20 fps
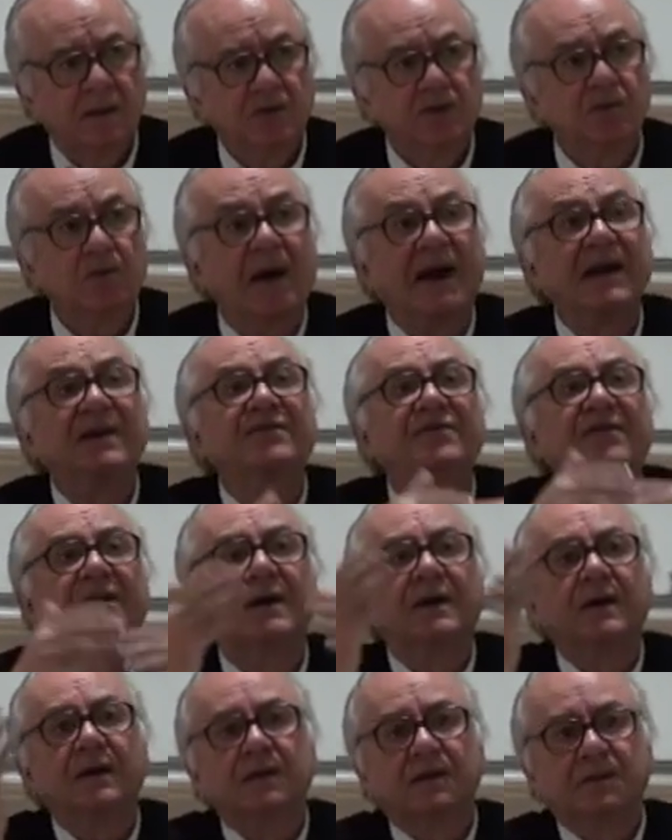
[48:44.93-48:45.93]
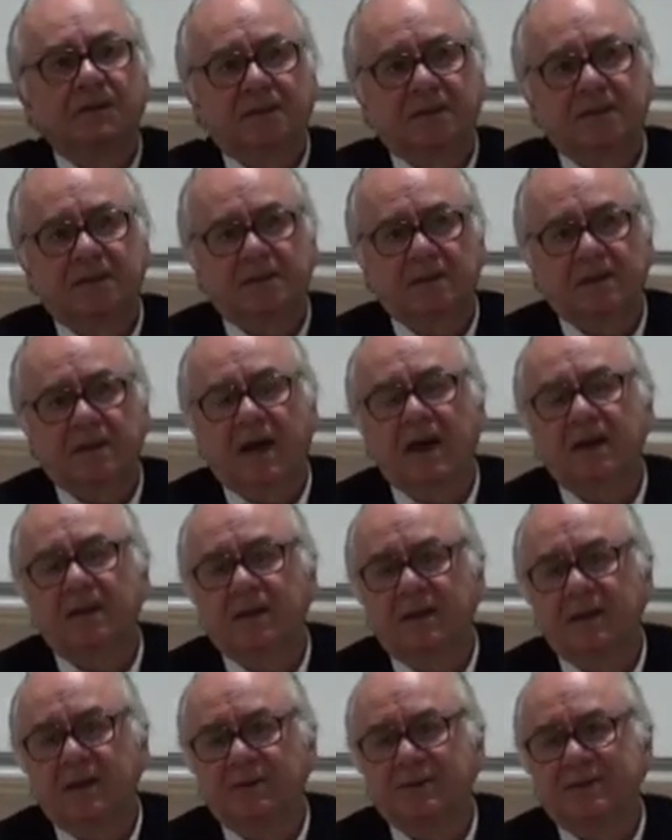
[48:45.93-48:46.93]
to unveil, as
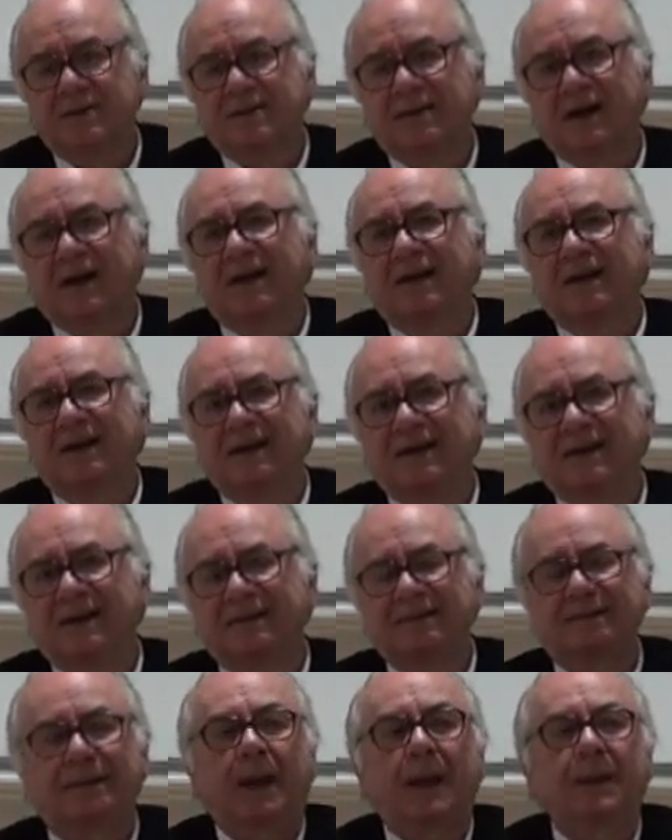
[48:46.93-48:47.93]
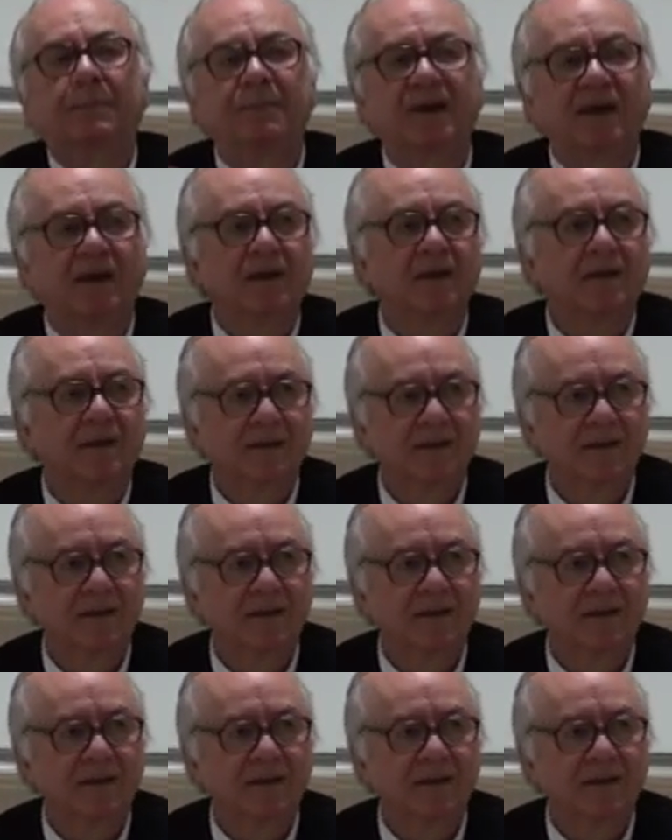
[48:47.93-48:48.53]
Heidegger would say, their being,